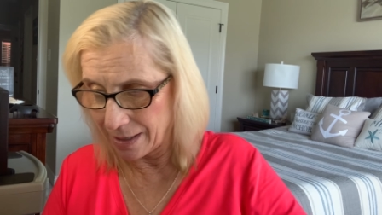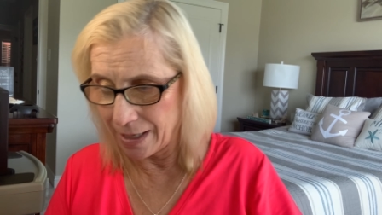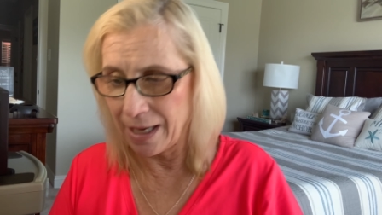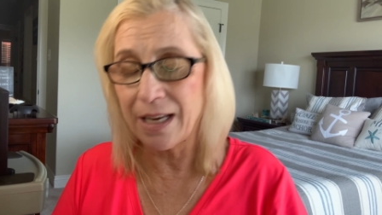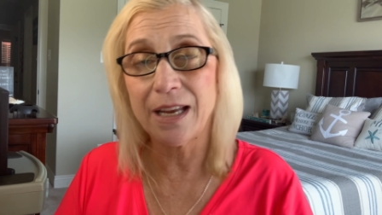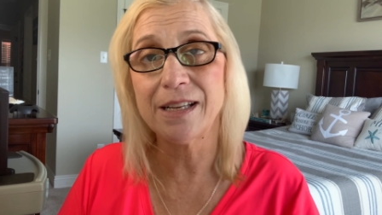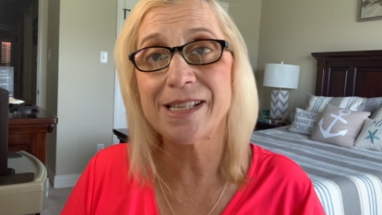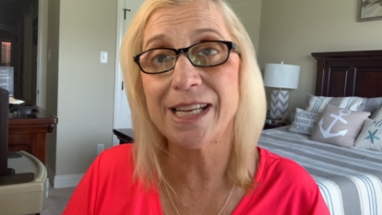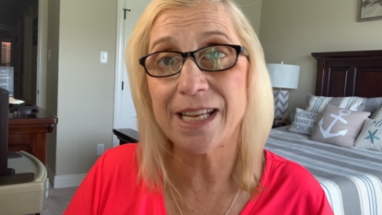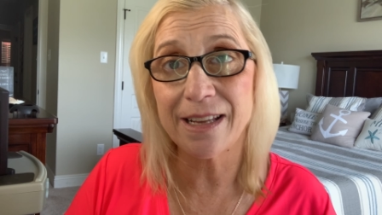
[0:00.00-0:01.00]
And it
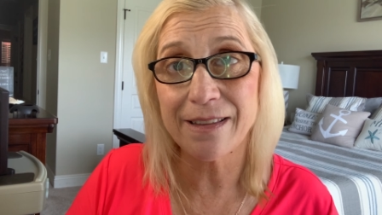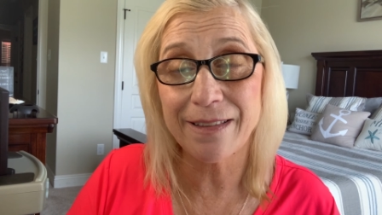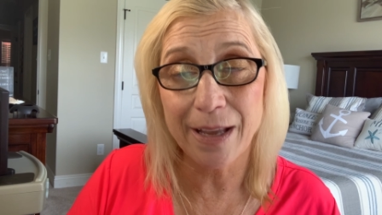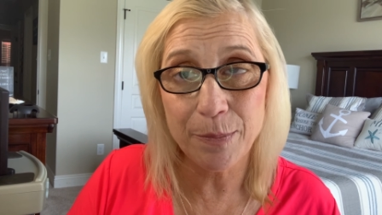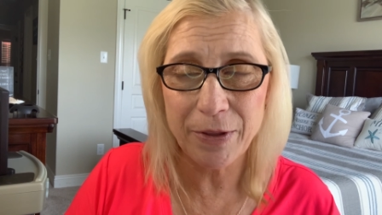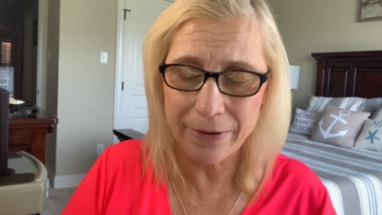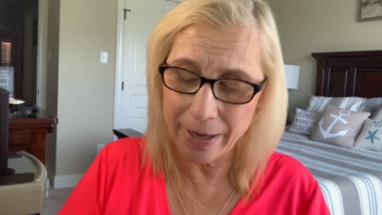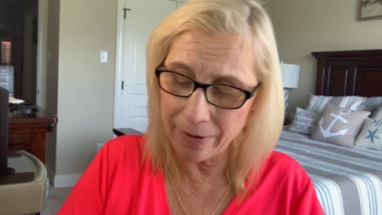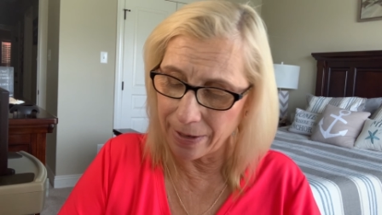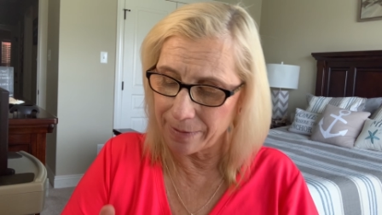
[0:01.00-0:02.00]
is a
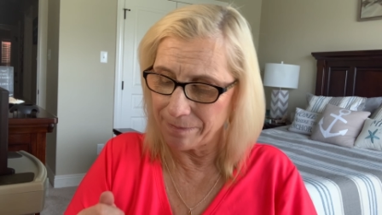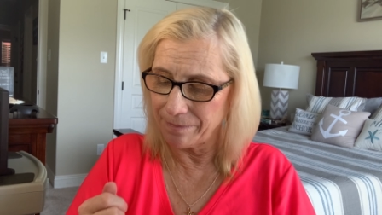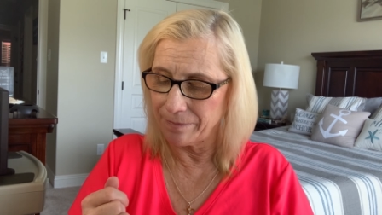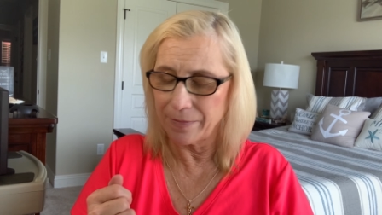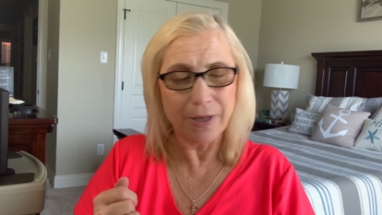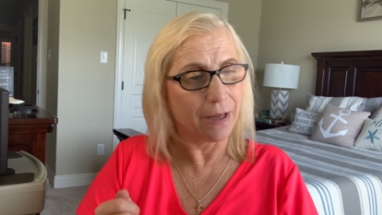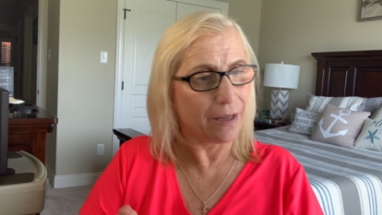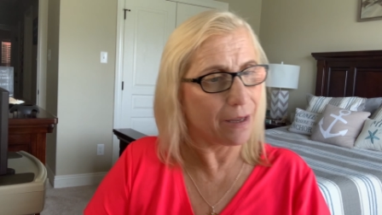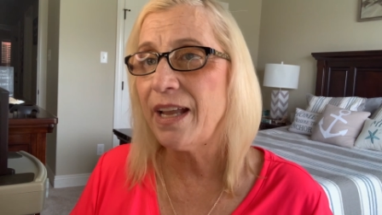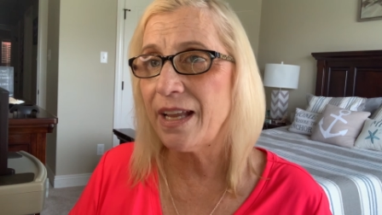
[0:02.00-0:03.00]
mascara.
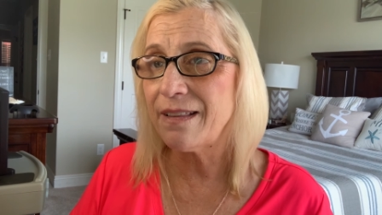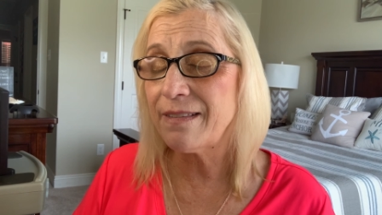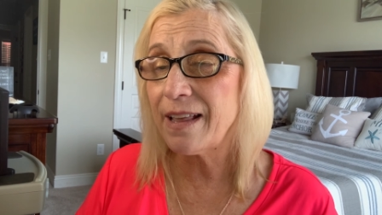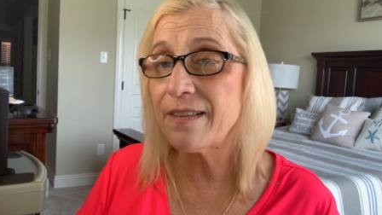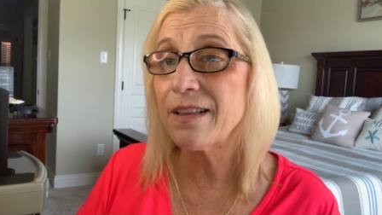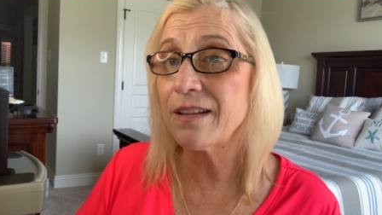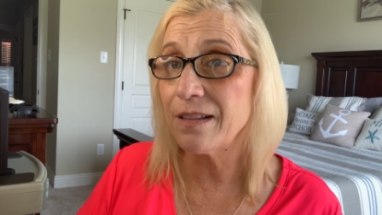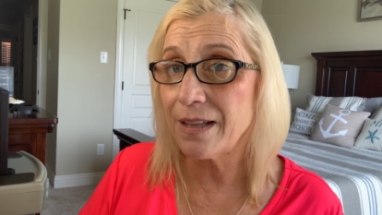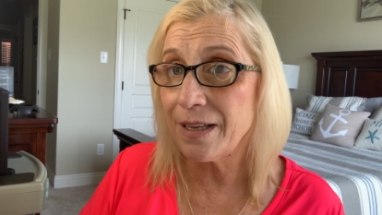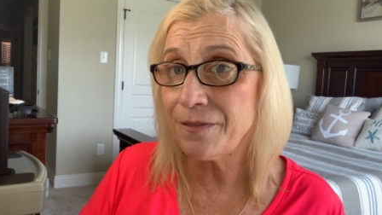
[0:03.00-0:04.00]
It says
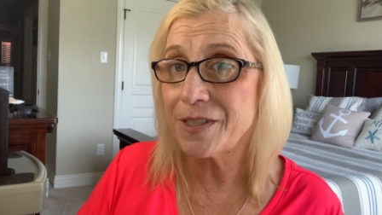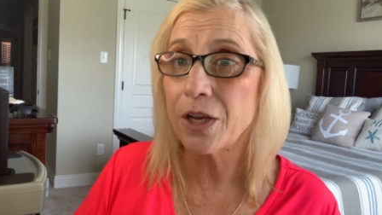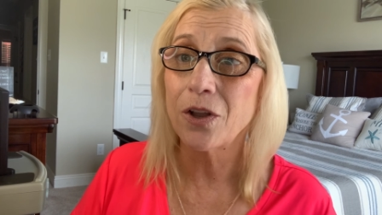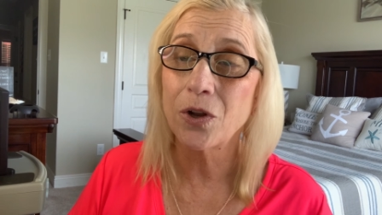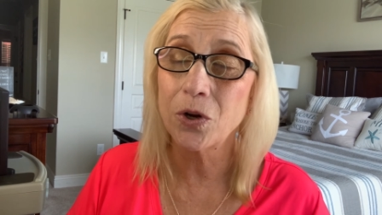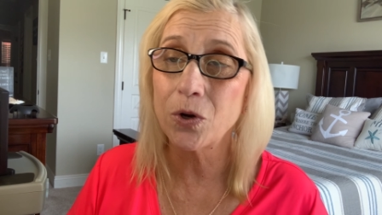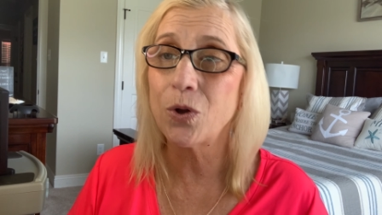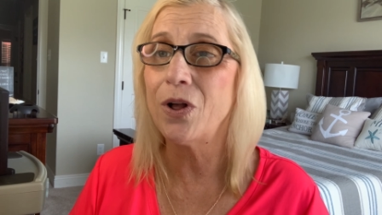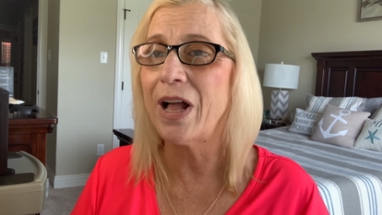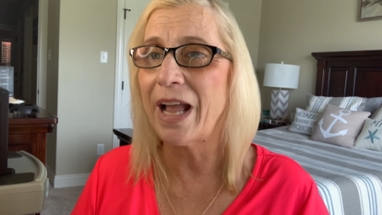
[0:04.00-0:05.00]
lift,
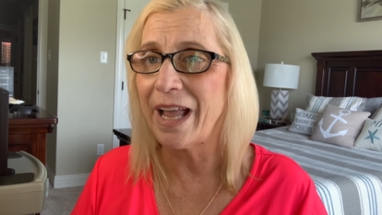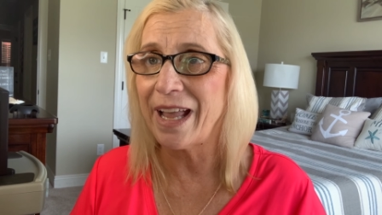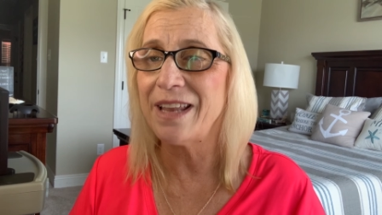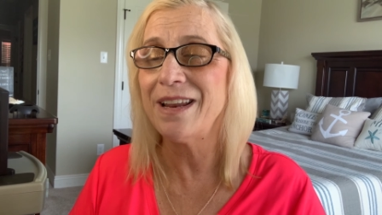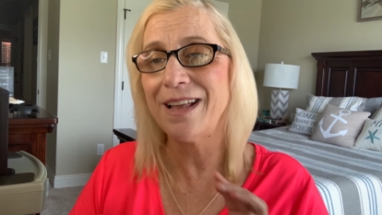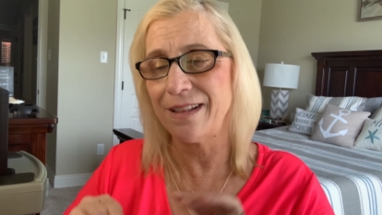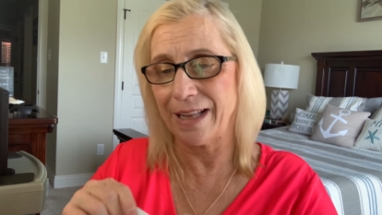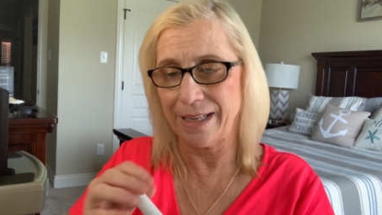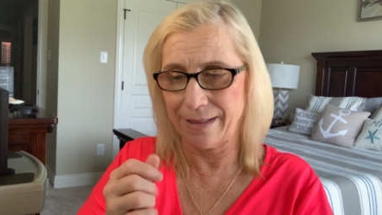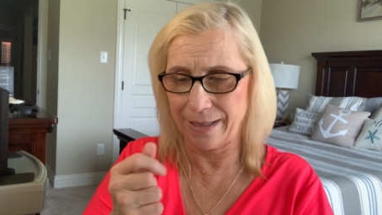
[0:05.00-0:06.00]
curl, and
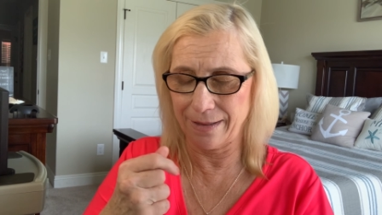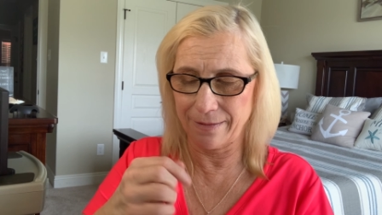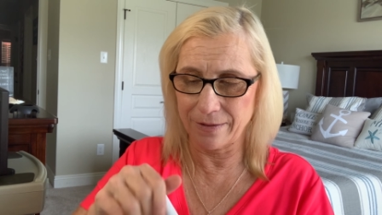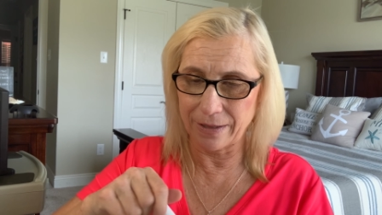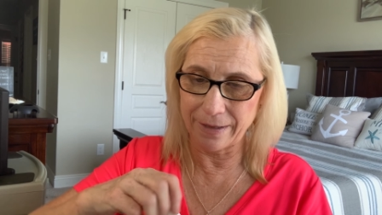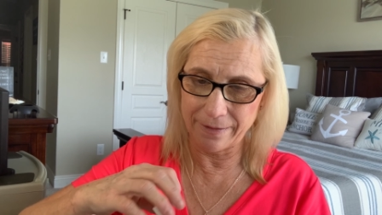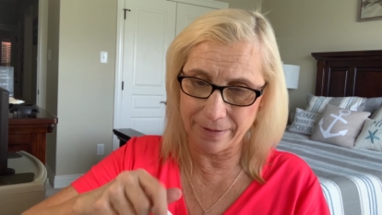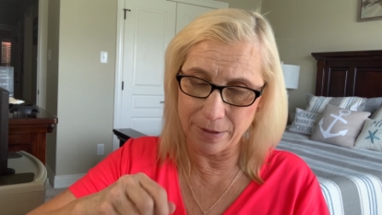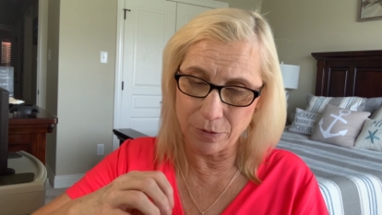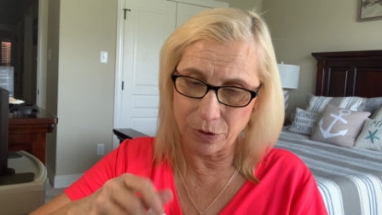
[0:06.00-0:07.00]
lengthen. So let's
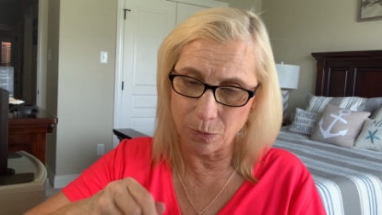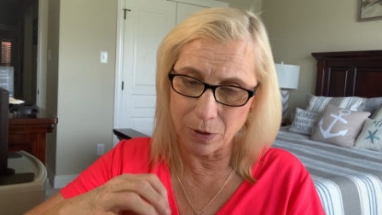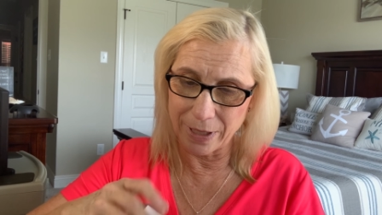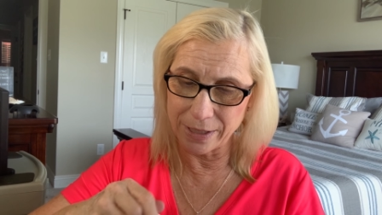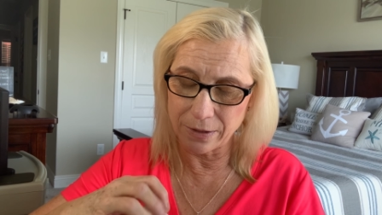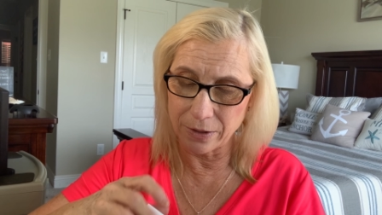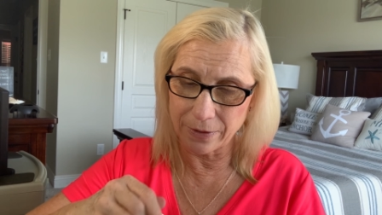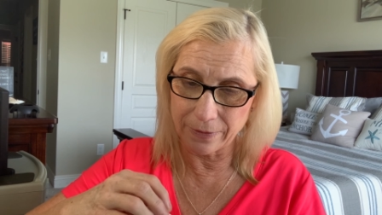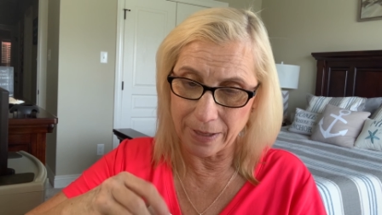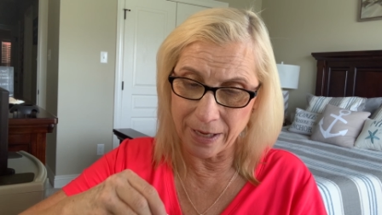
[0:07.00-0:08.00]
see what the wand
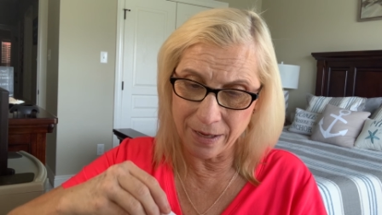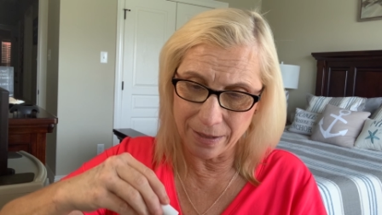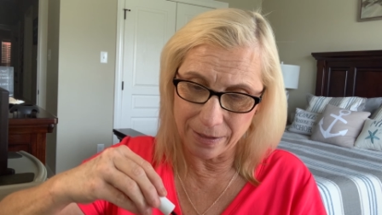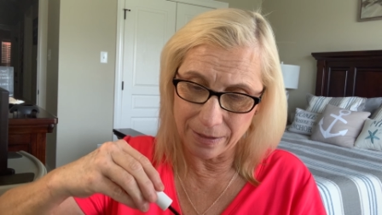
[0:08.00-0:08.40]
looks like.